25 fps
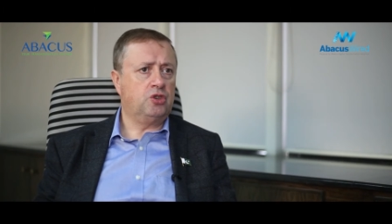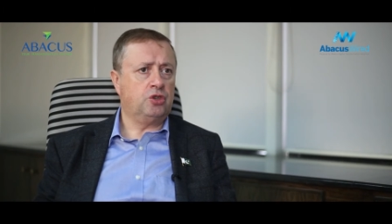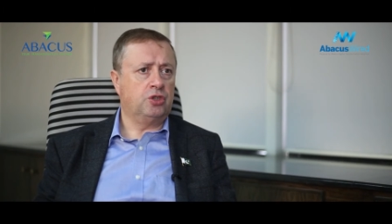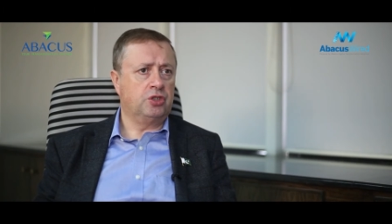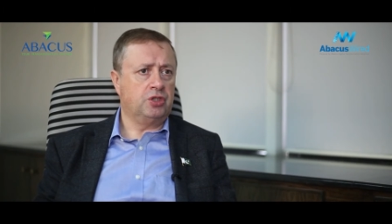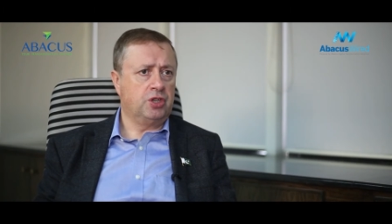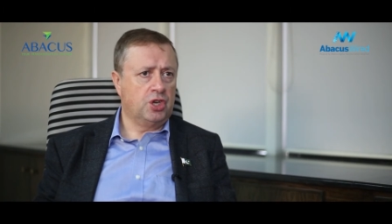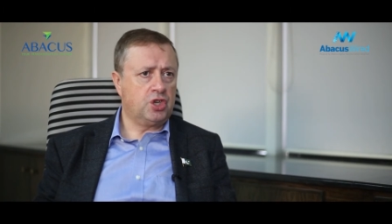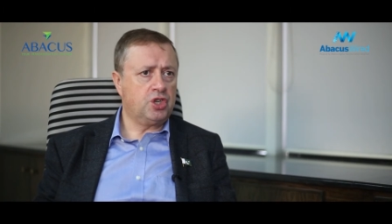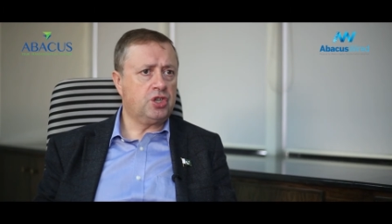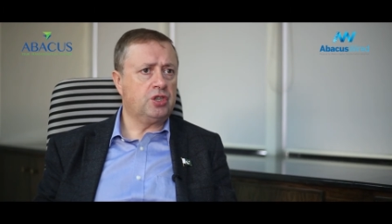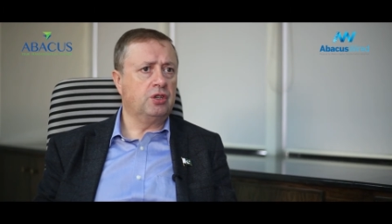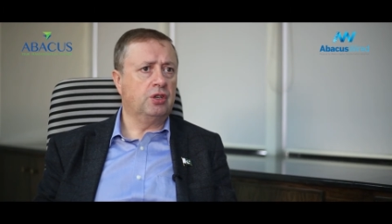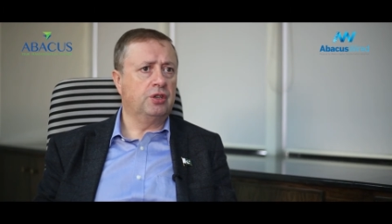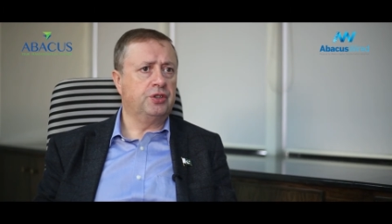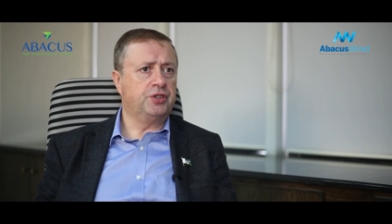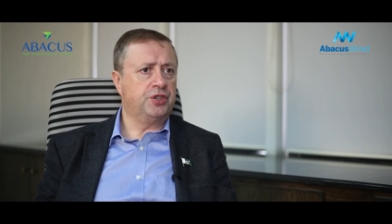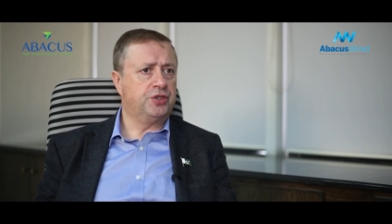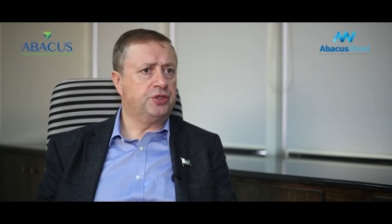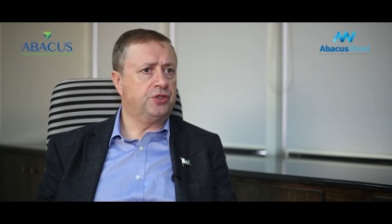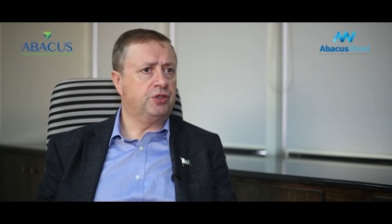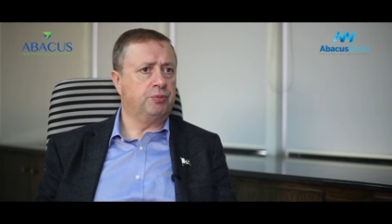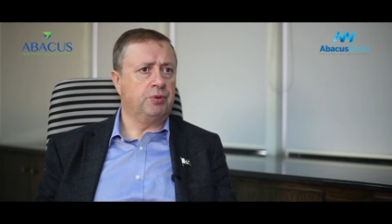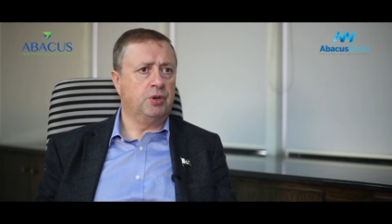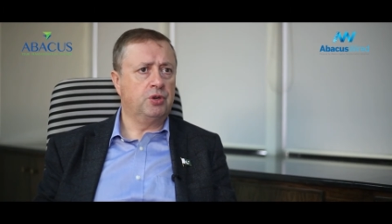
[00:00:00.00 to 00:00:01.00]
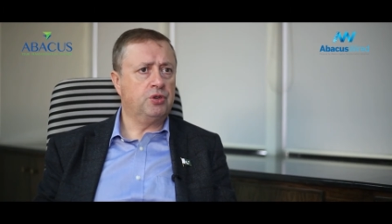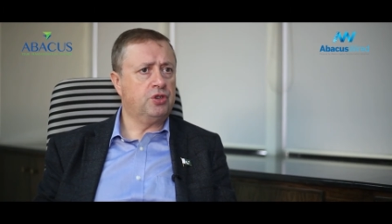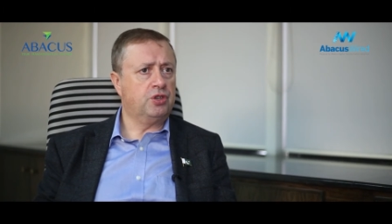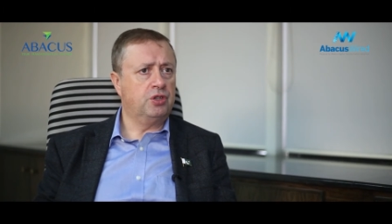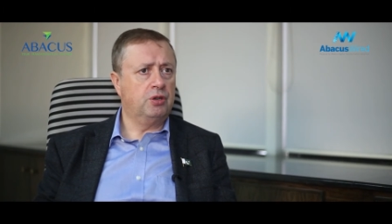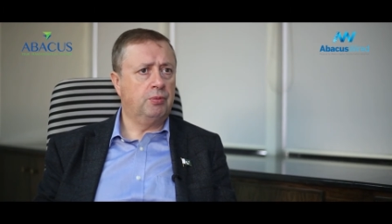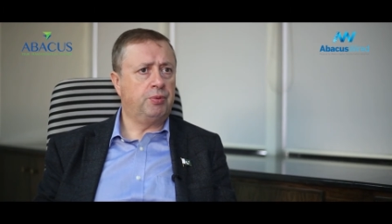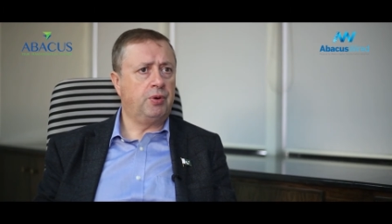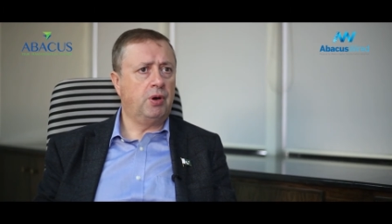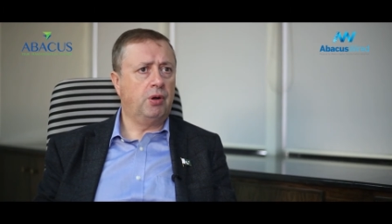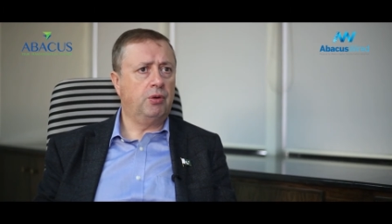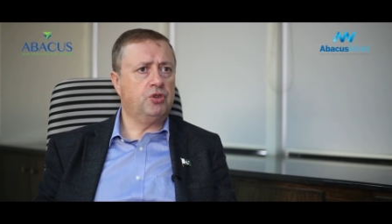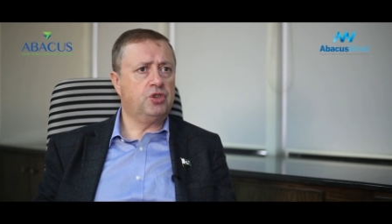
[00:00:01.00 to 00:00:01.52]
traditional distribution
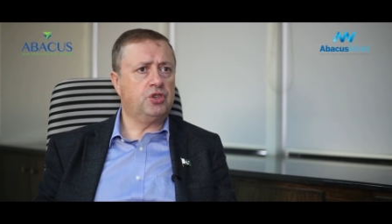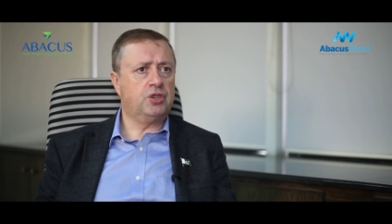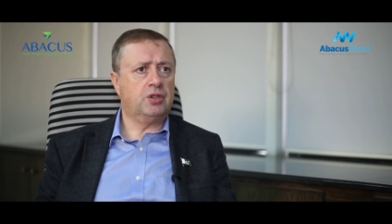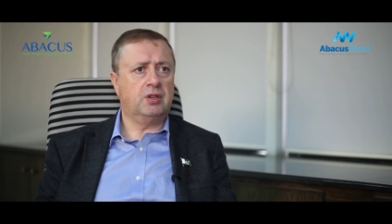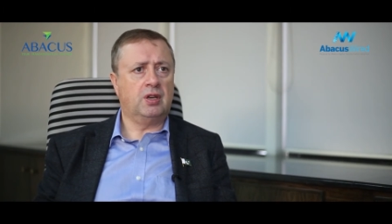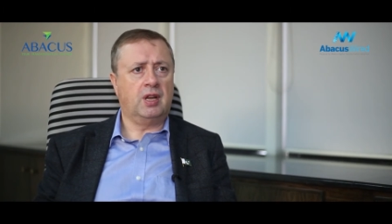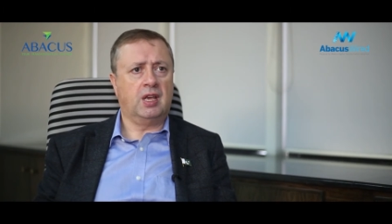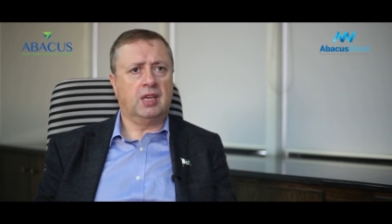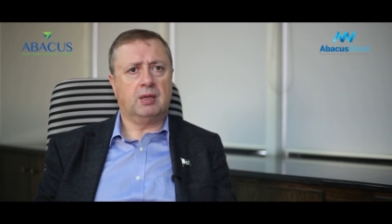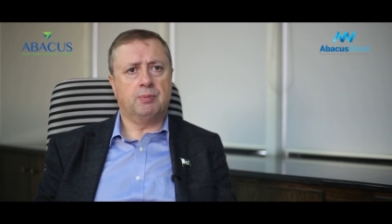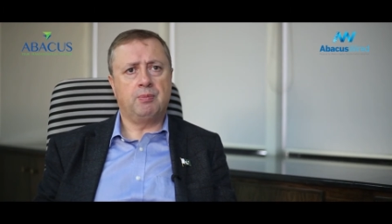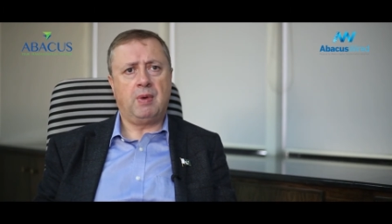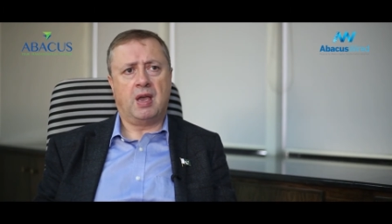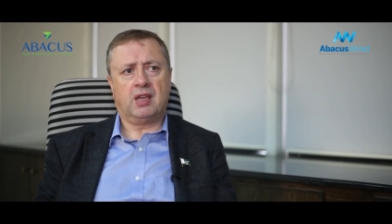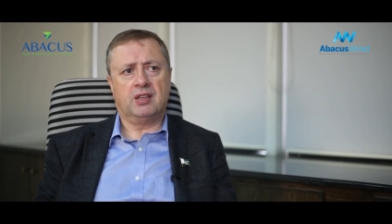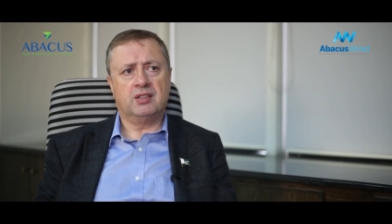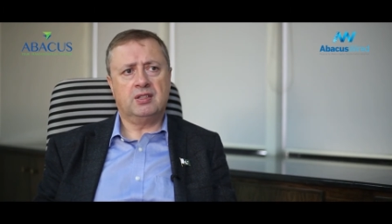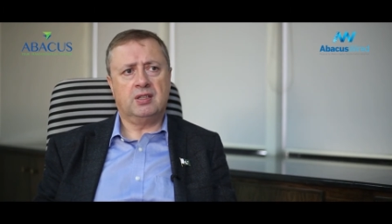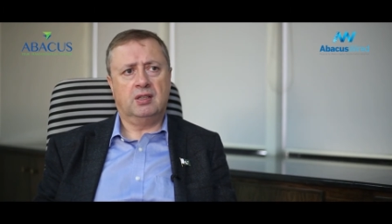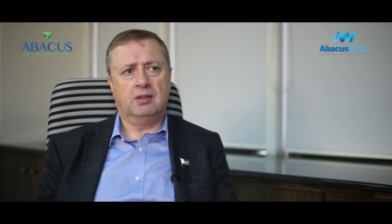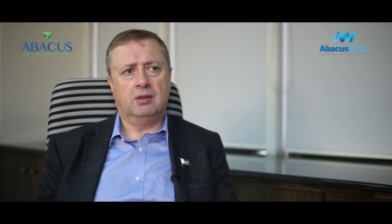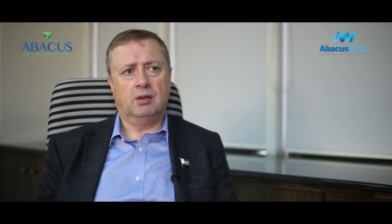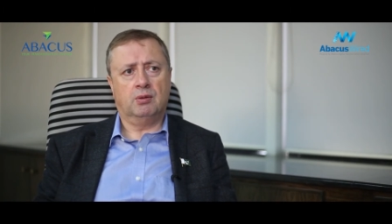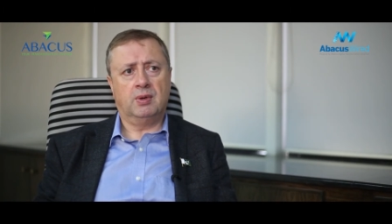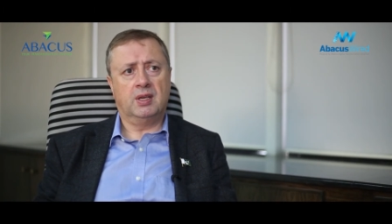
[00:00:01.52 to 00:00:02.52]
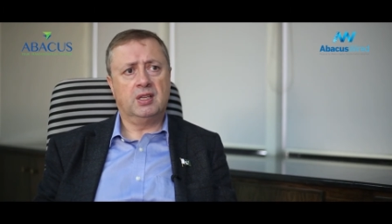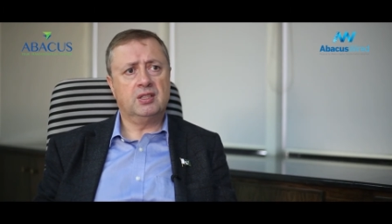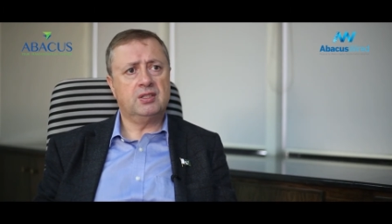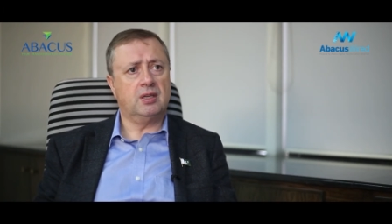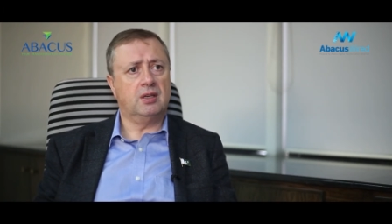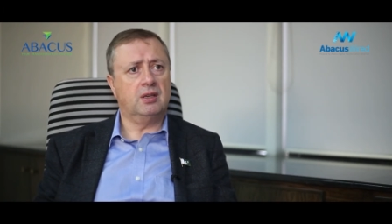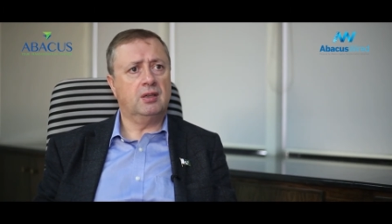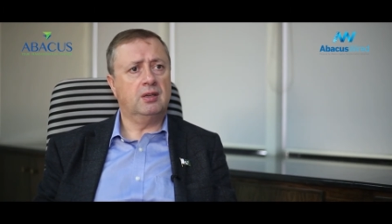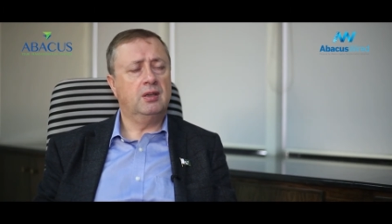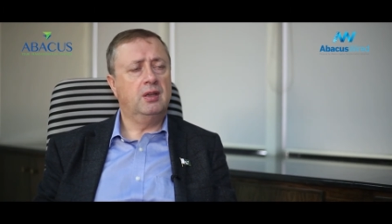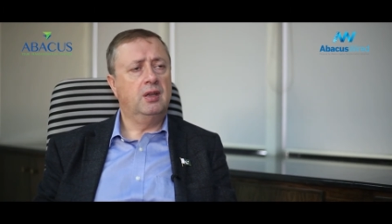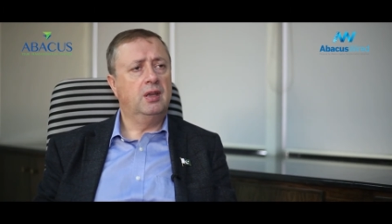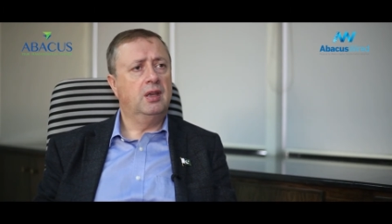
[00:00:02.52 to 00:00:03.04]
approach like Magazine
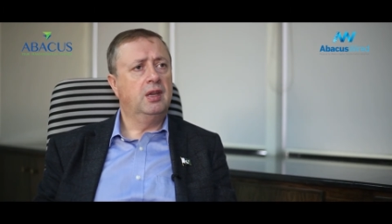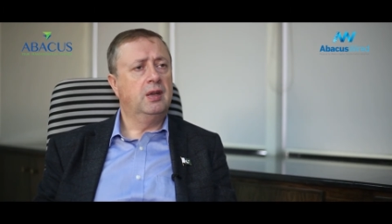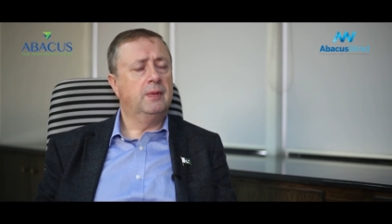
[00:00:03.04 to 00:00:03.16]
Luiza